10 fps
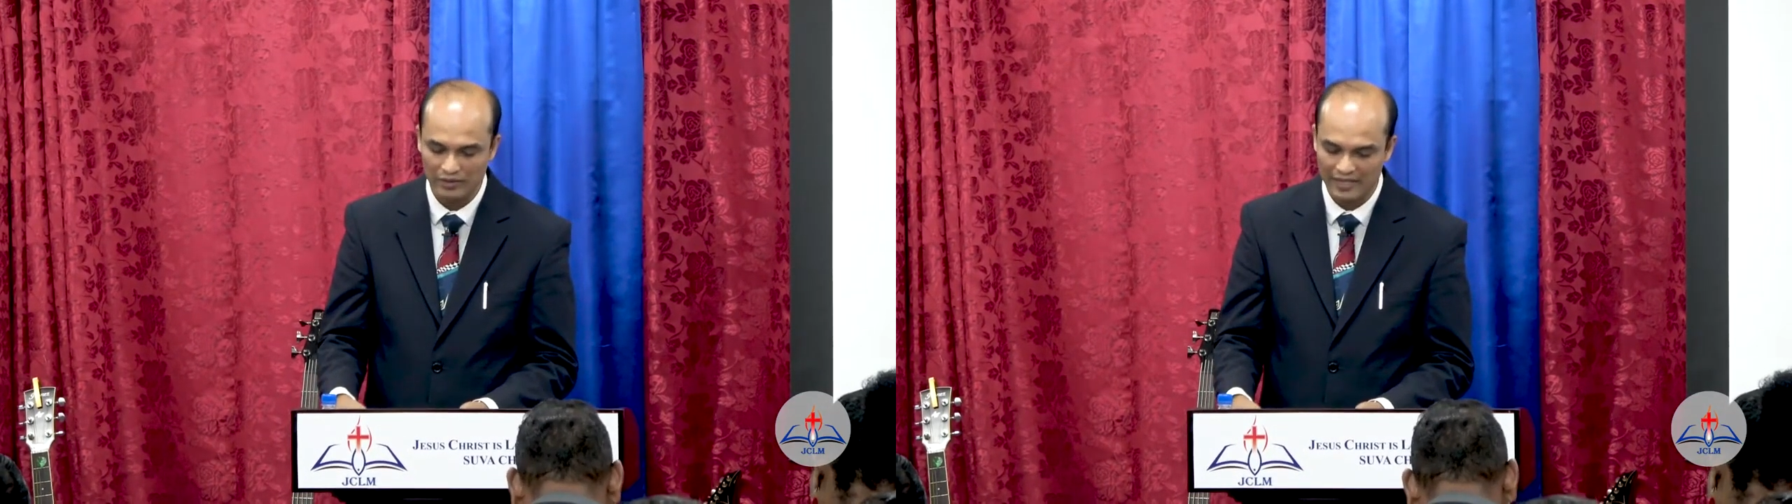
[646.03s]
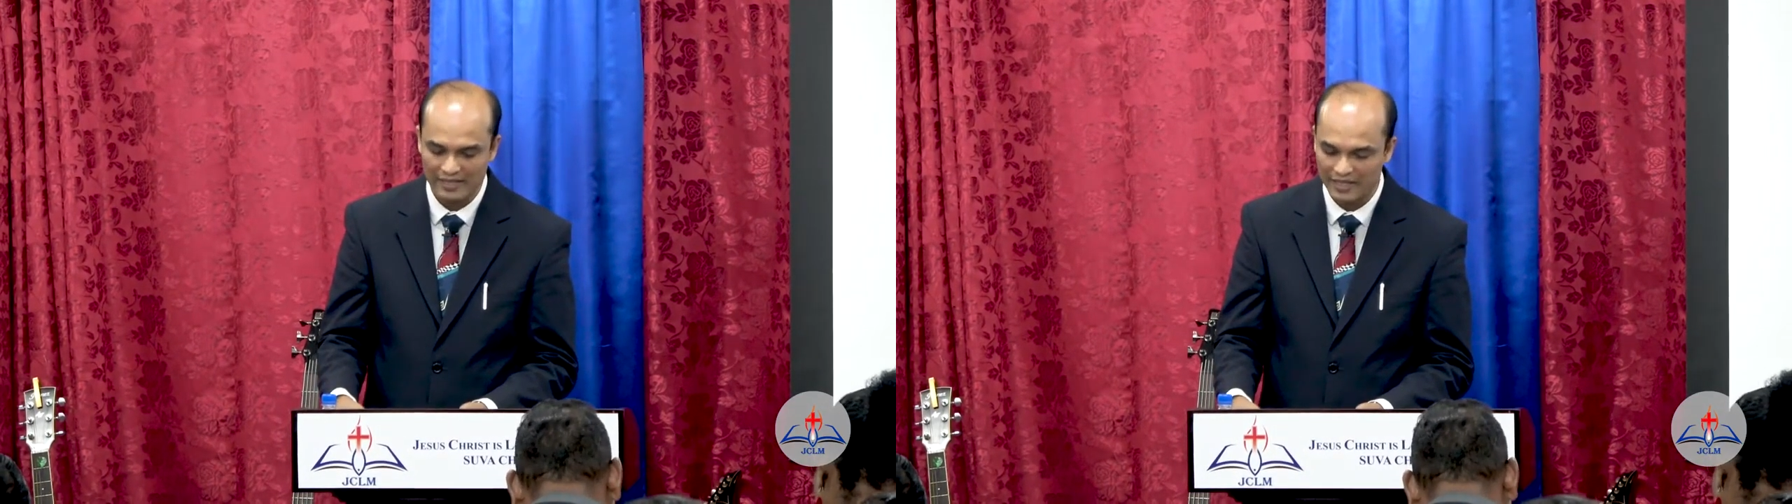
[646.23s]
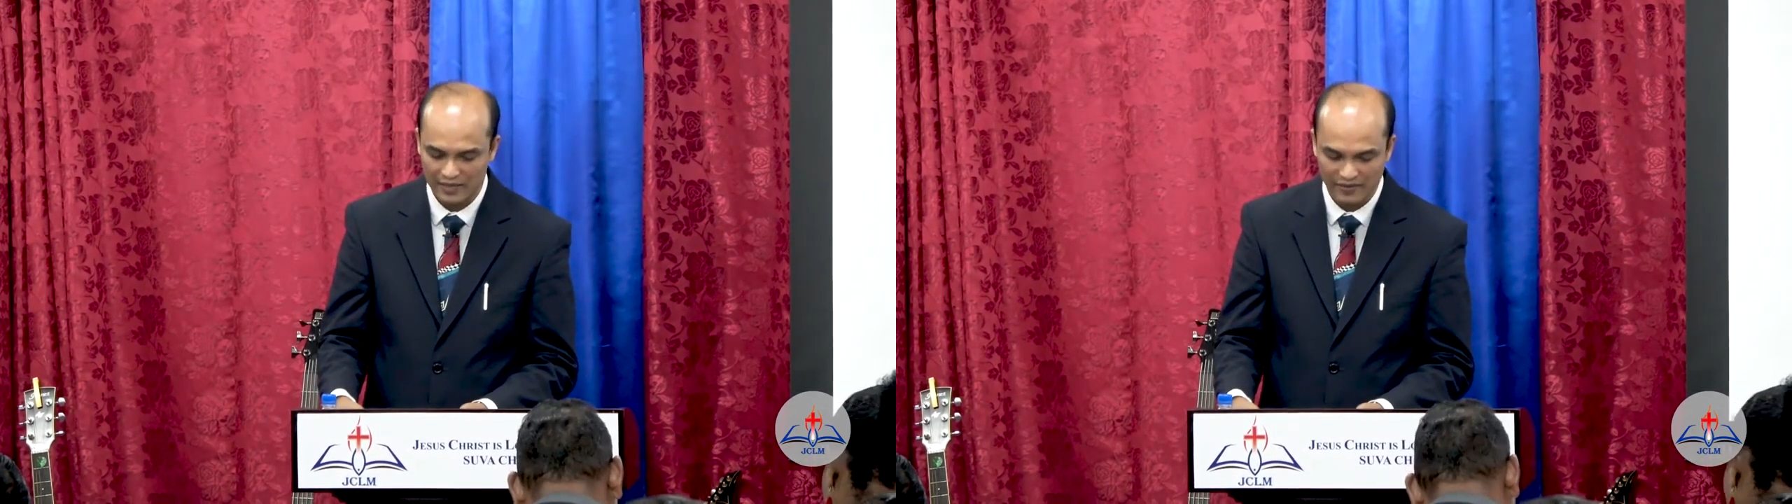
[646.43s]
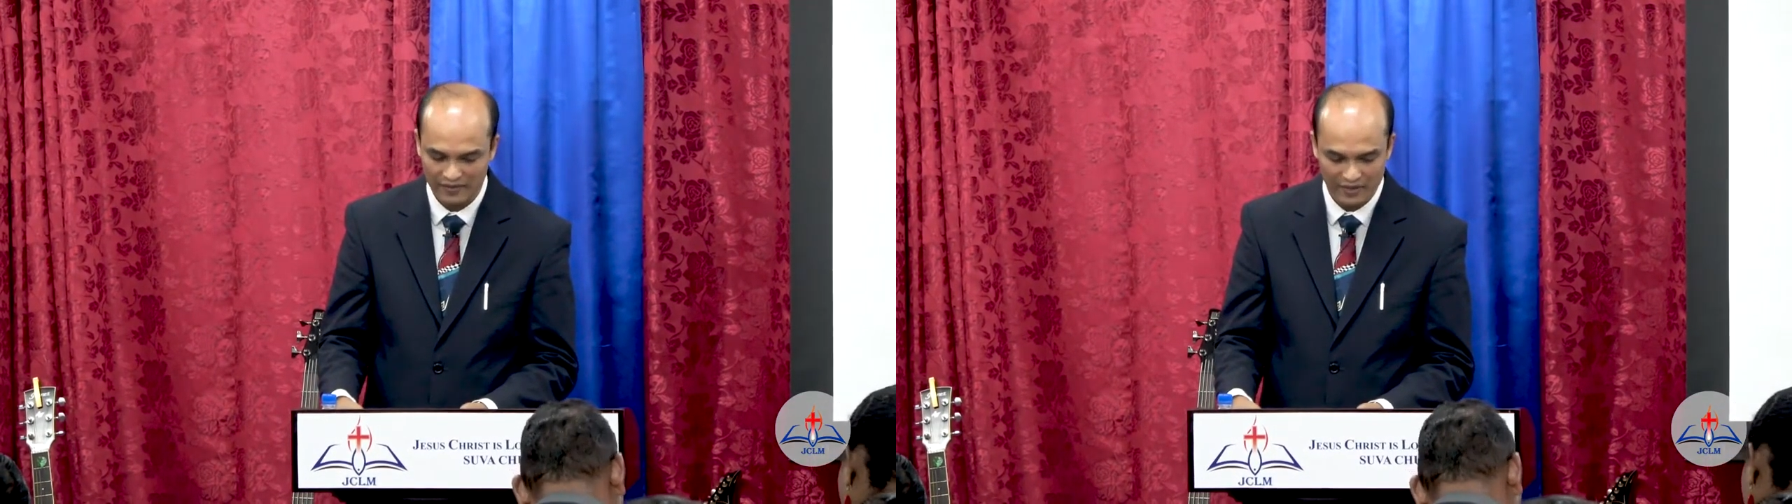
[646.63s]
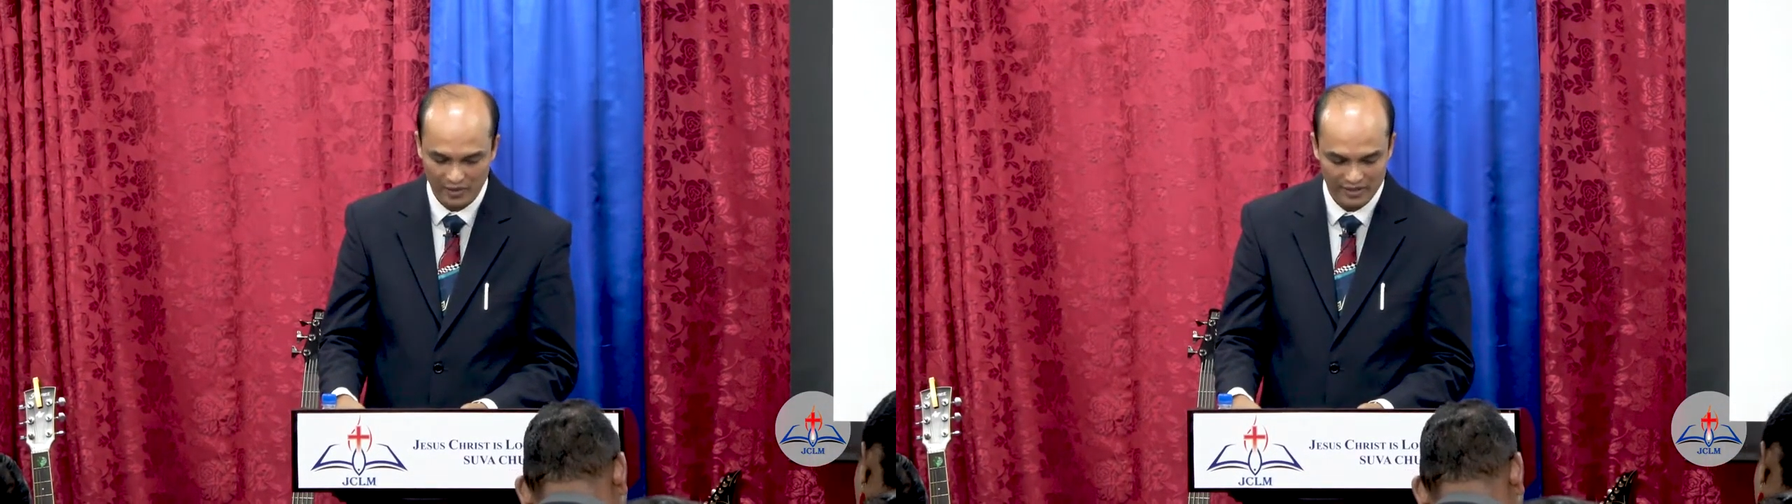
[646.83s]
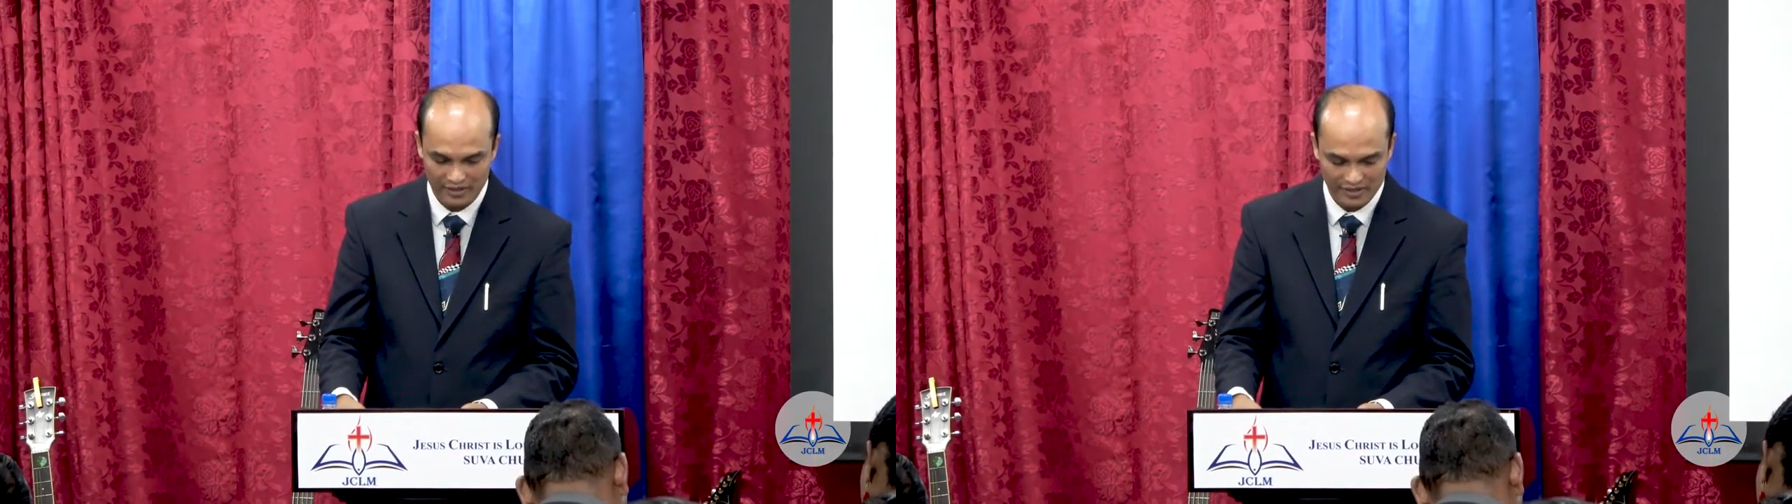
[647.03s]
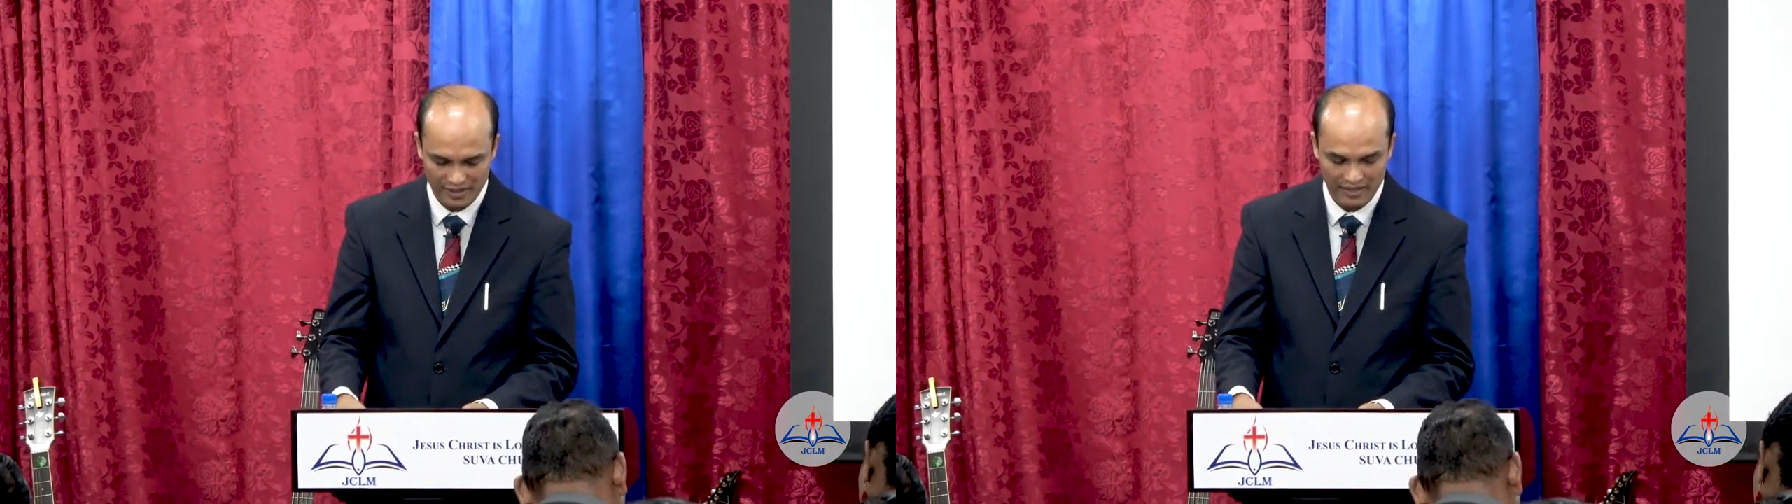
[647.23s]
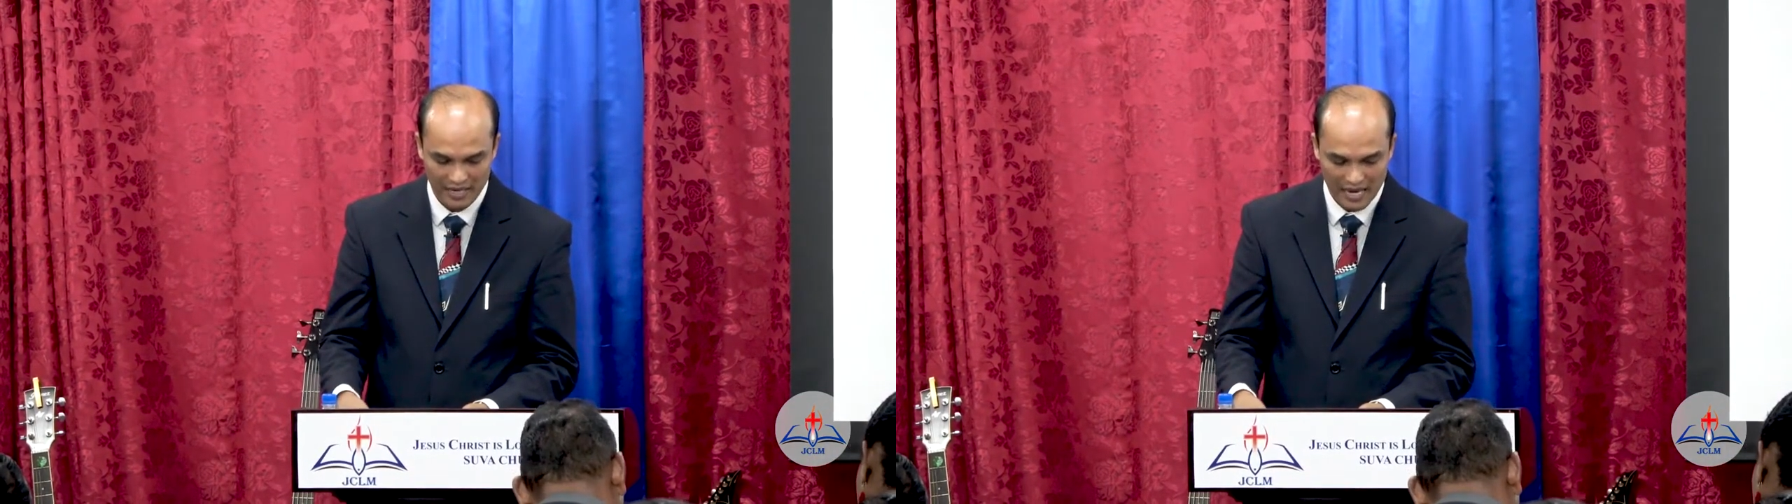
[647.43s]
to Exodus
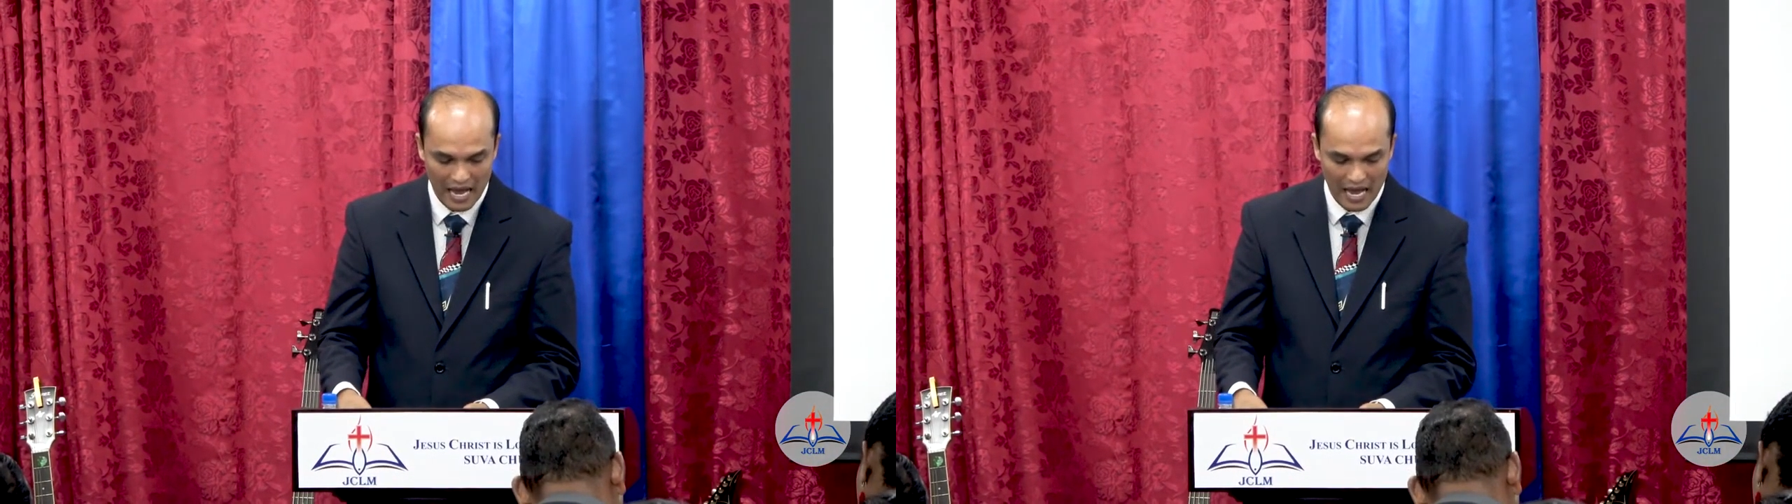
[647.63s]
15:26.